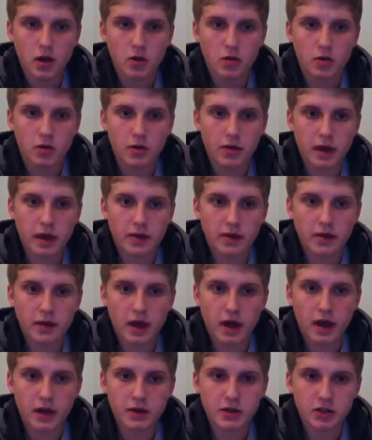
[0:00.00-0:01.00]
Without the
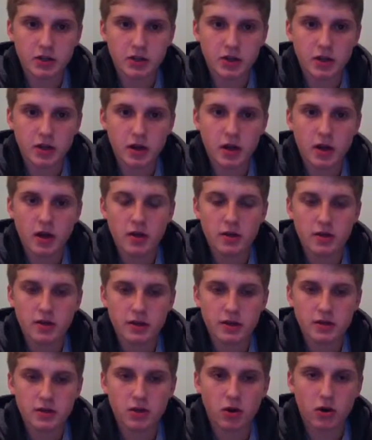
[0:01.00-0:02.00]
cotton gin,
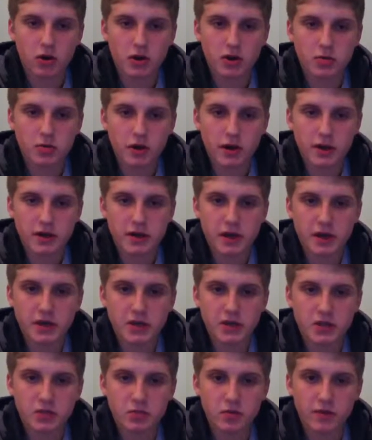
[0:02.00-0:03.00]
these large
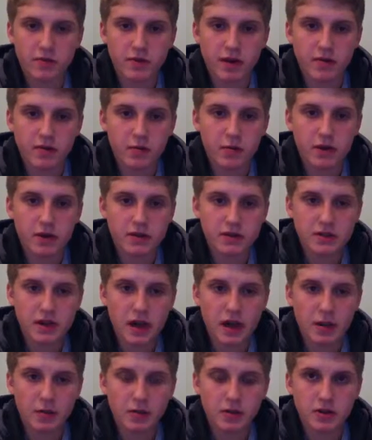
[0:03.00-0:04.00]
plantations would have never been
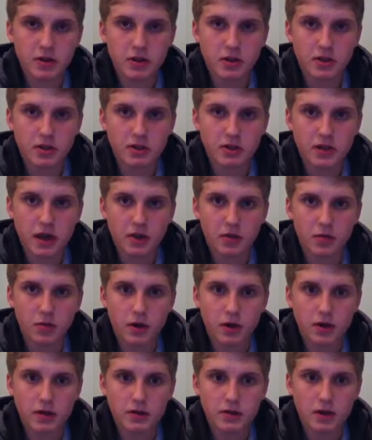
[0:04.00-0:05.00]
established in the
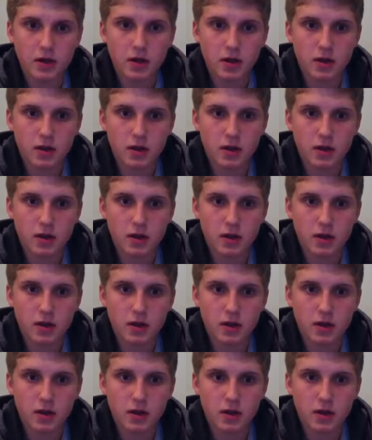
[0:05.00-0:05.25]
Southwest.